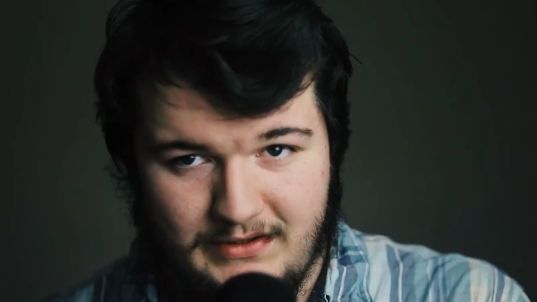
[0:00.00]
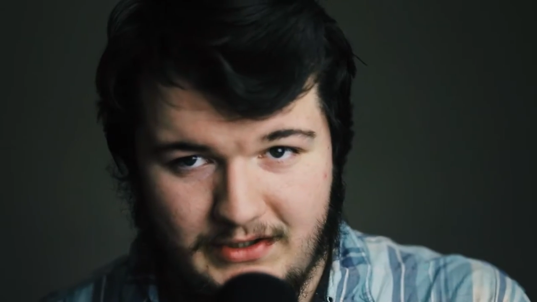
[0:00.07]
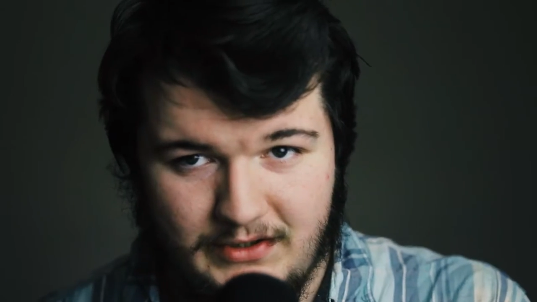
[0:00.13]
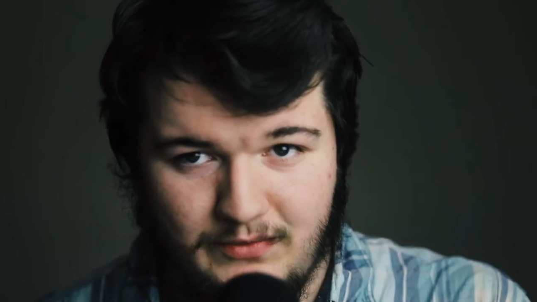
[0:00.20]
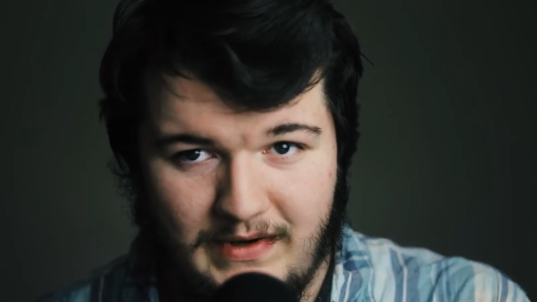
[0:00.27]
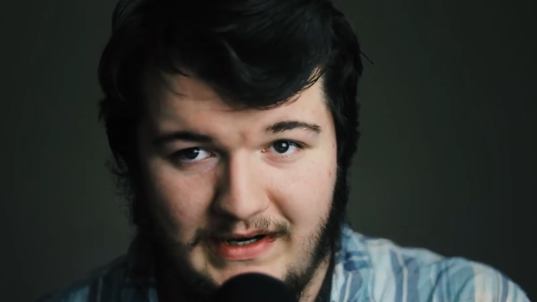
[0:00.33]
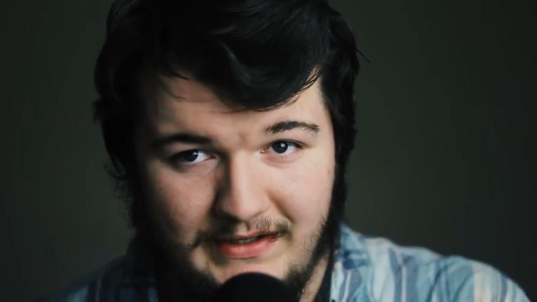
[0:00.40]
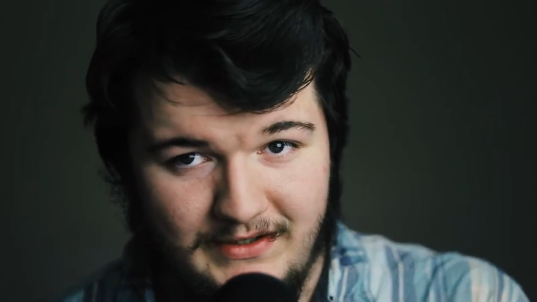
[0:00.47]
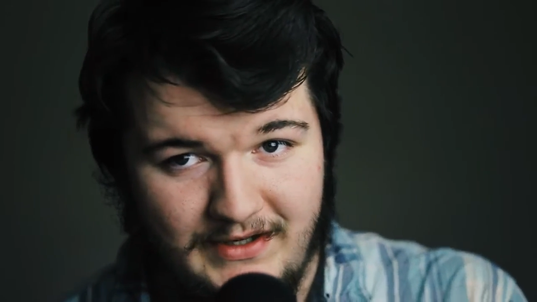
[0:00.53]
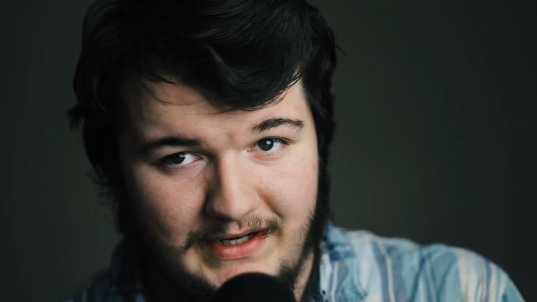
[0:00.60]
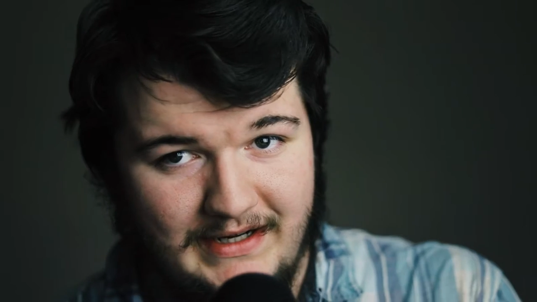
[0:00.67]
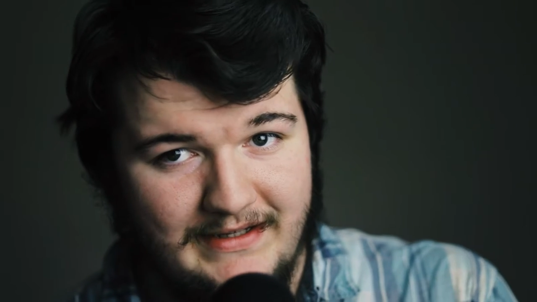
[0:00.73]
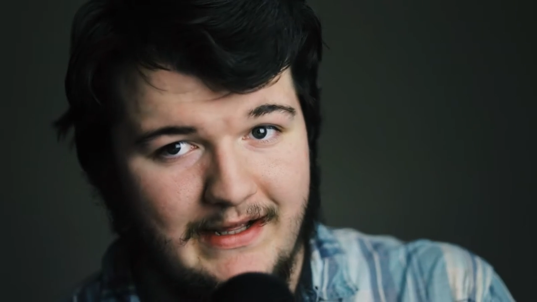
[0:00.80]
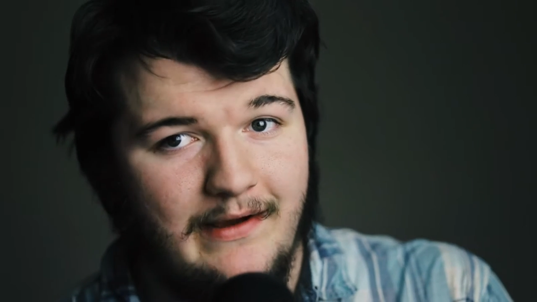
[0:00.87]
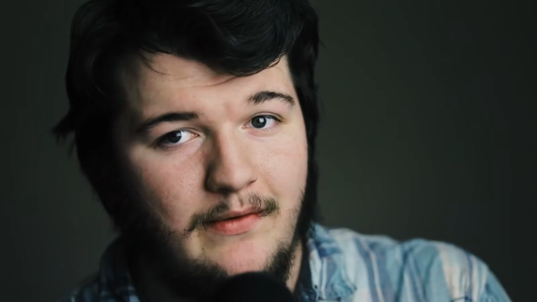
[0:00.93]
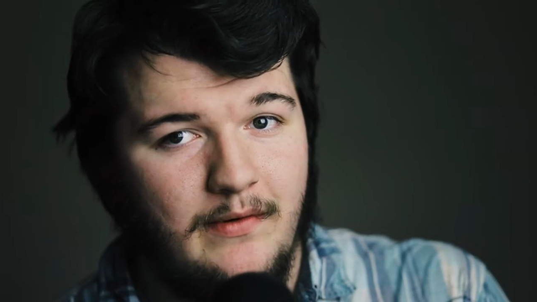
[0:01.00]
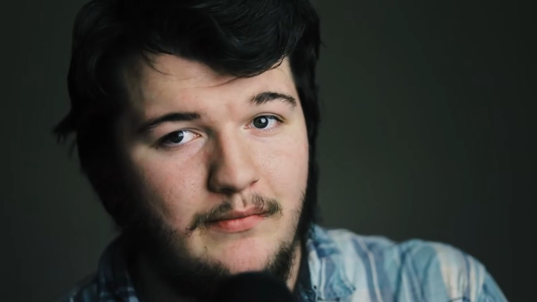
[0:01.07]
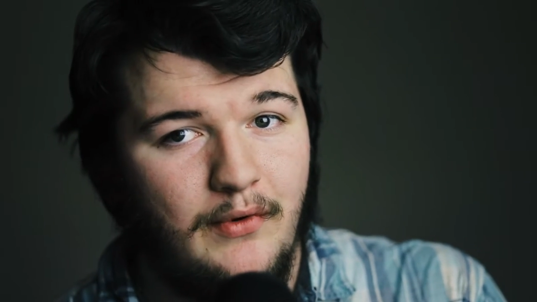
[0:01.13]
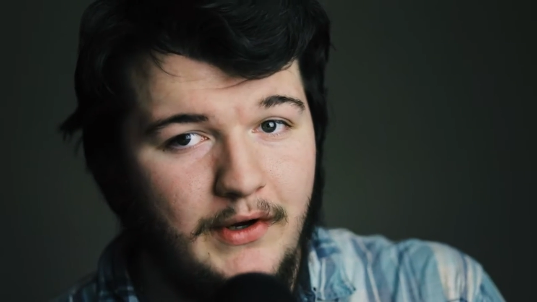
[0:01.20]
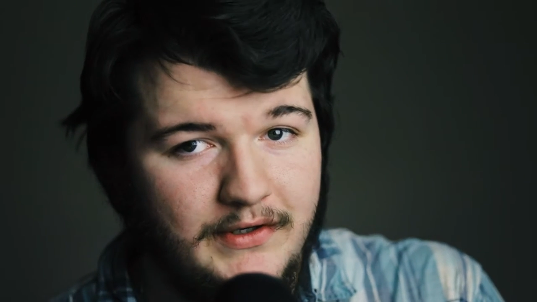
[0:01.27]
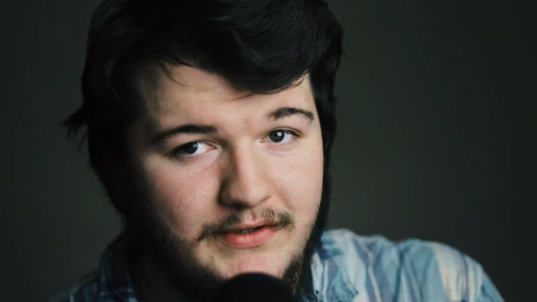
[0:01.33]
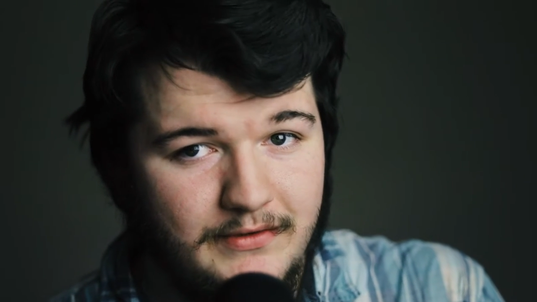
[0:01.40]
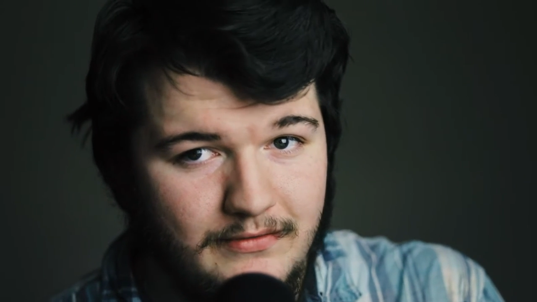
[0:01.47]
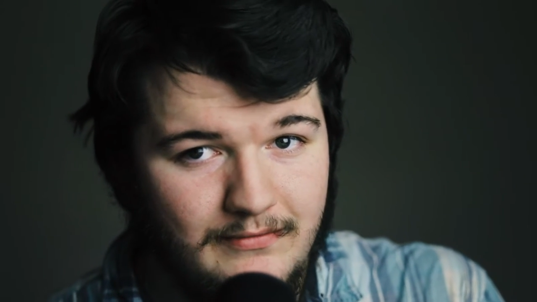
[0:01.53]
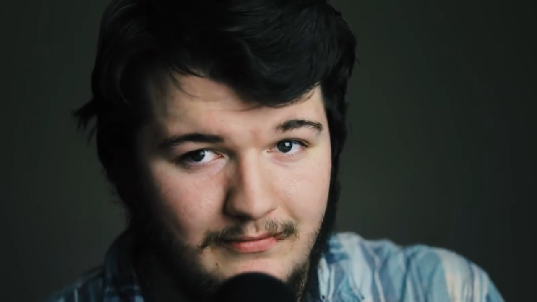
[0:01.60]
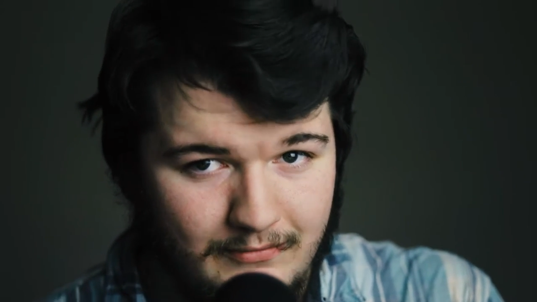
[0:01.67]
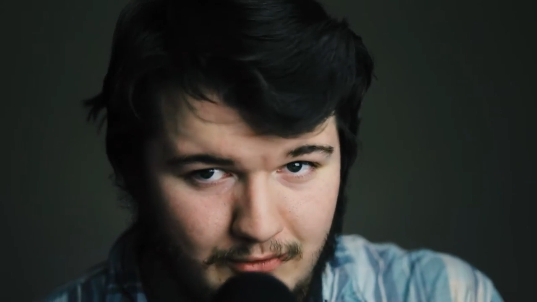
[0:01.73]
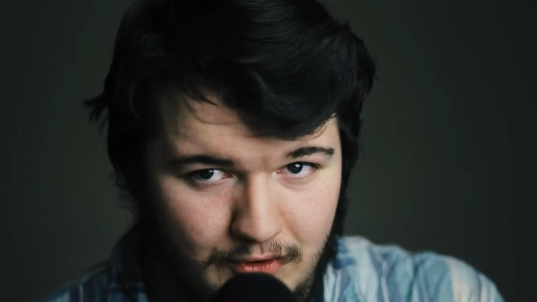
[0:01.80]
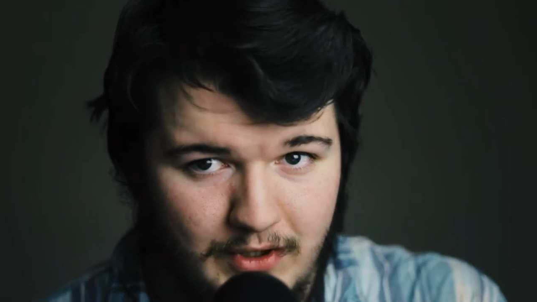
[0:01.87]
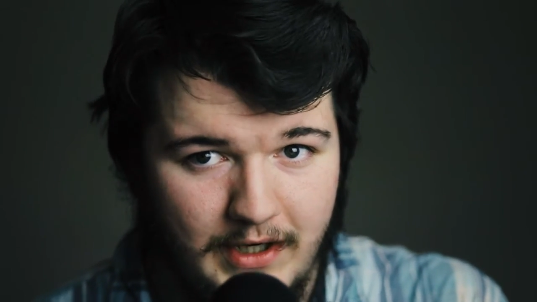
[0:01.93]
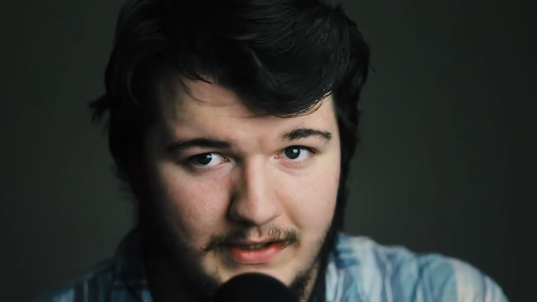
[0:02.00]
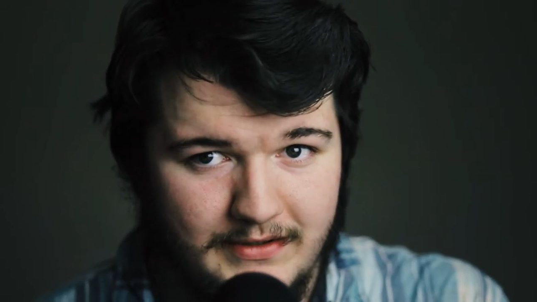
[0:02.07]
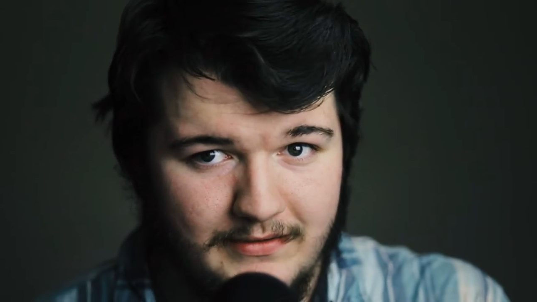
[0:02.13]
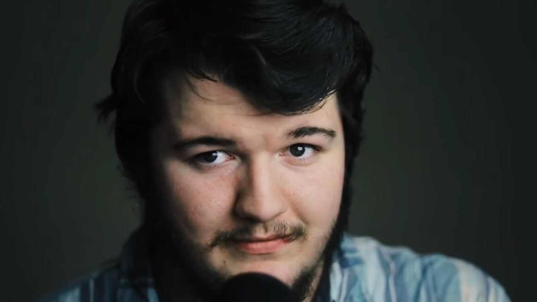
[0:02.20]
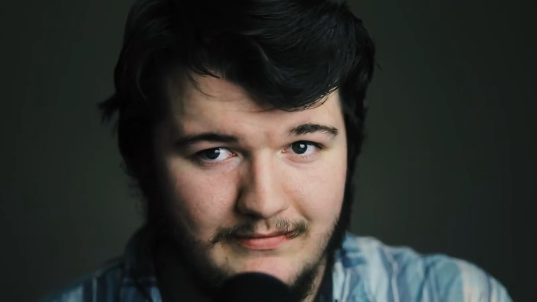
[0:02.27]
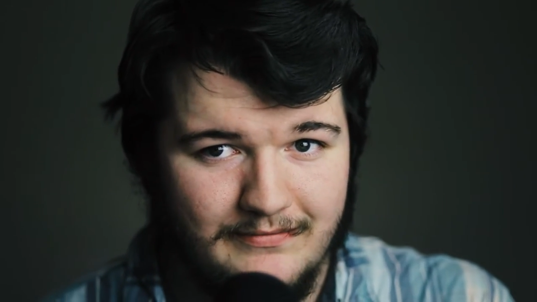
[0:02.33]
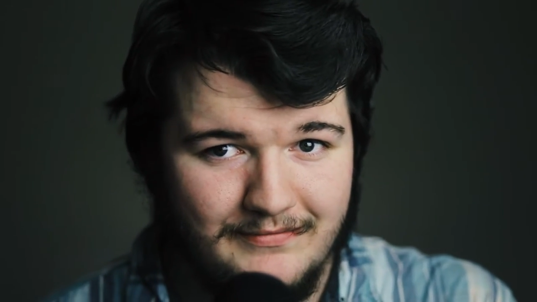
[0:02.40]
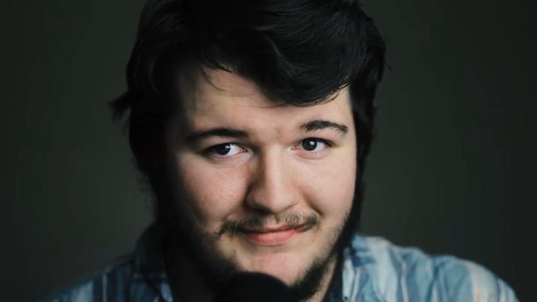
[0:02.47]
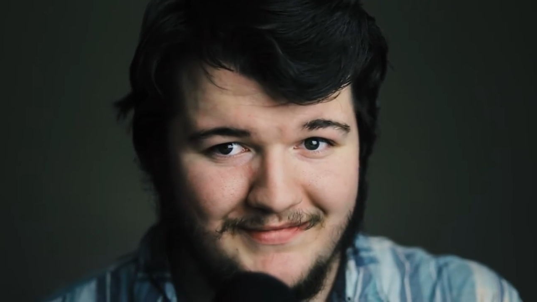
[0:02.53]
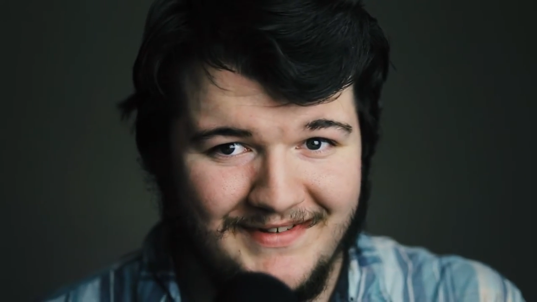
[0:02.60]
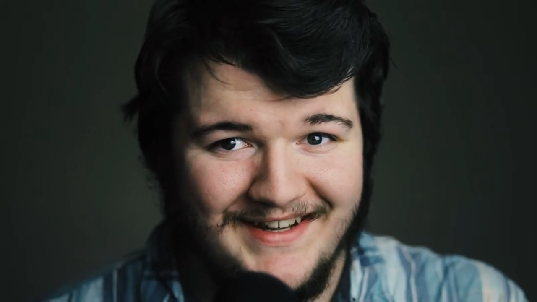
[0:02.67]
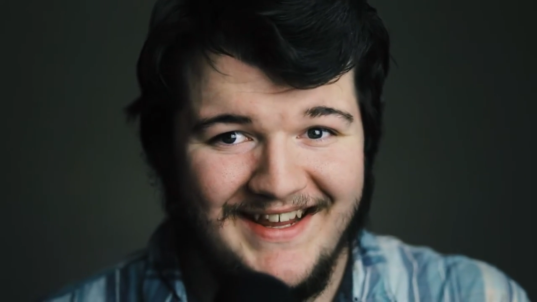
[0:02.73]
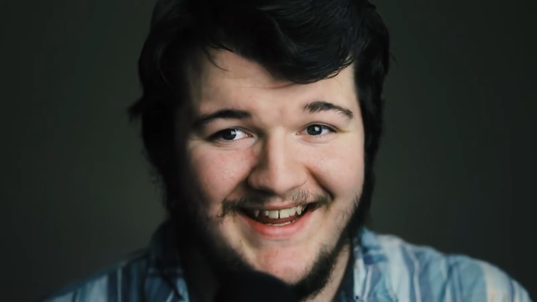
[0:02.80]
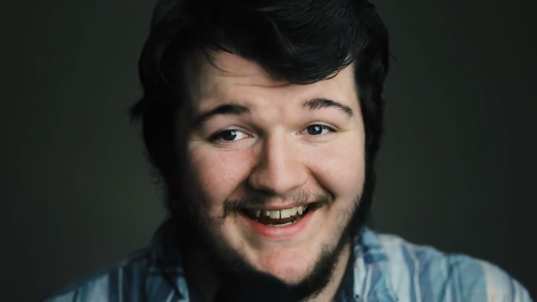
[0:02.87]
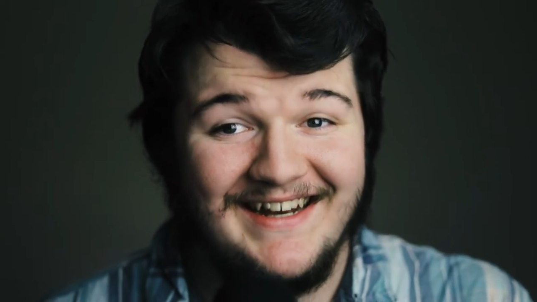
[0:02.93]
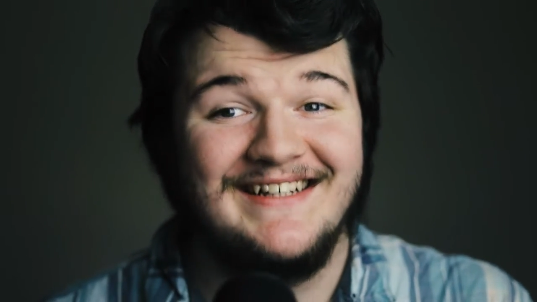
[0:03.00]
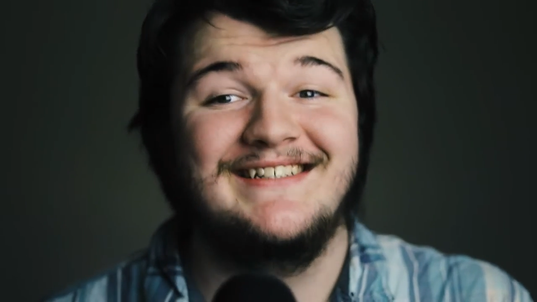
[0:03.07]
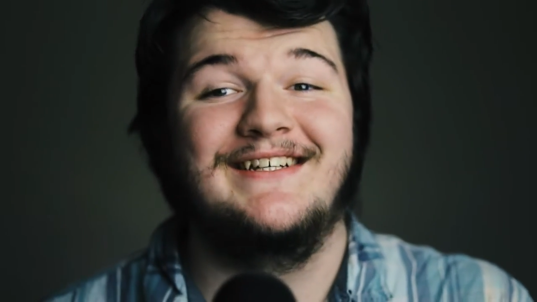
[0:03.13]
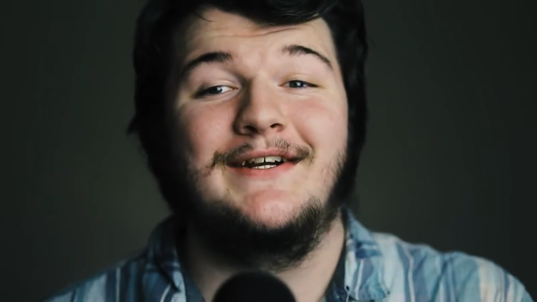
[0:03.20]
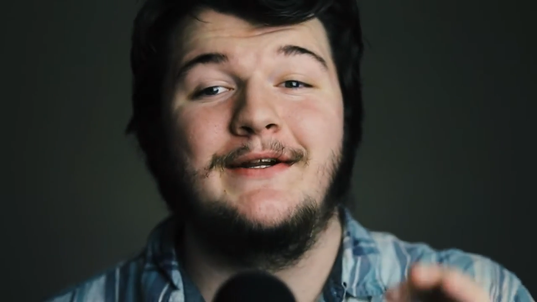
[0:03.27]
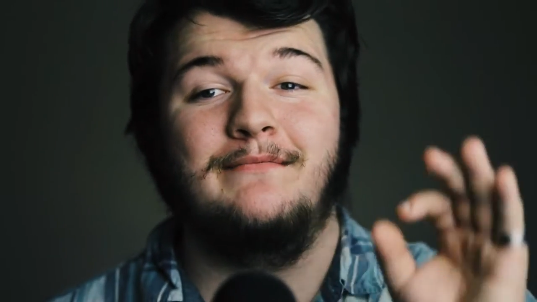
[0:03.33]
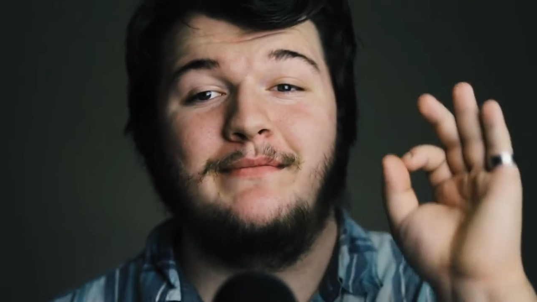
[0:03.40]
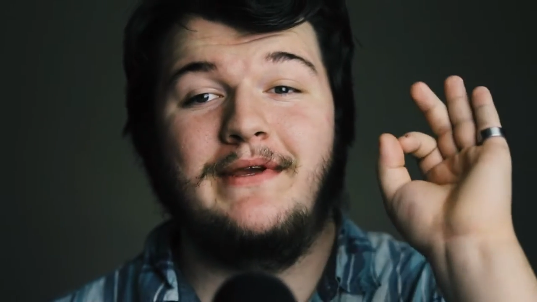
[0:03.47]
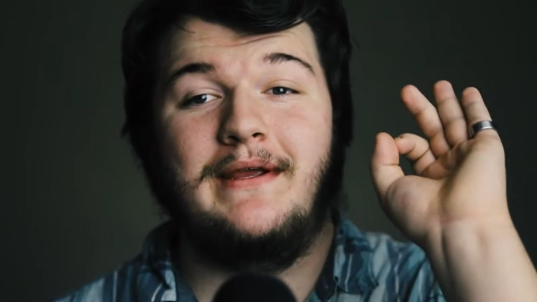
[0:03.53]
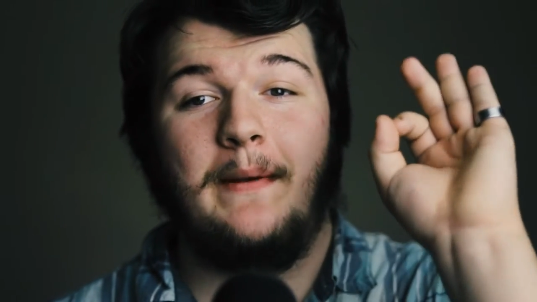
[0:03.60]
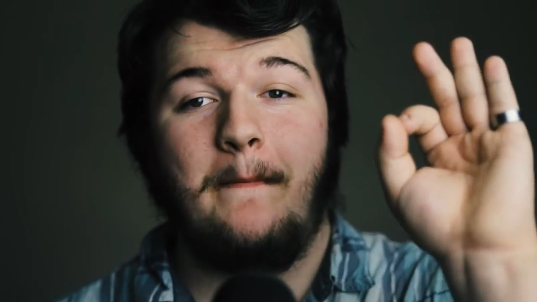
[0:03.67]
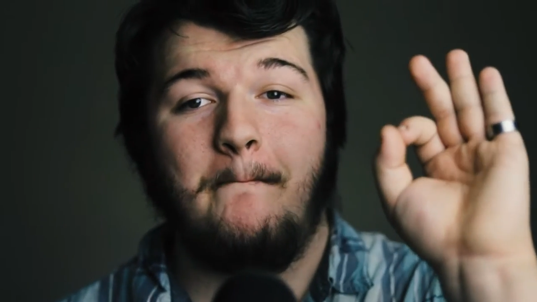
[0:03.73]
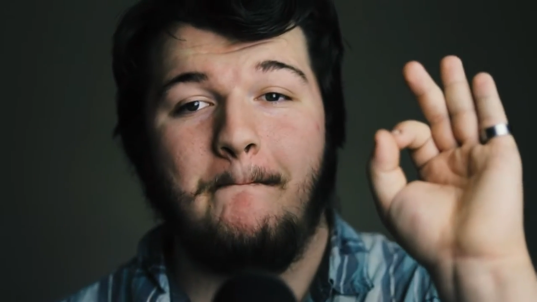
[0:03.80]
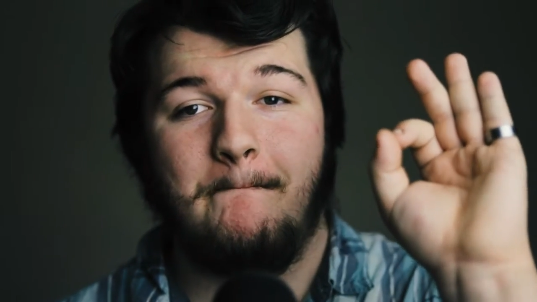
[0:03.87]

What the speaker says: Just wait until I get that 1.2. Trust. It is going to be.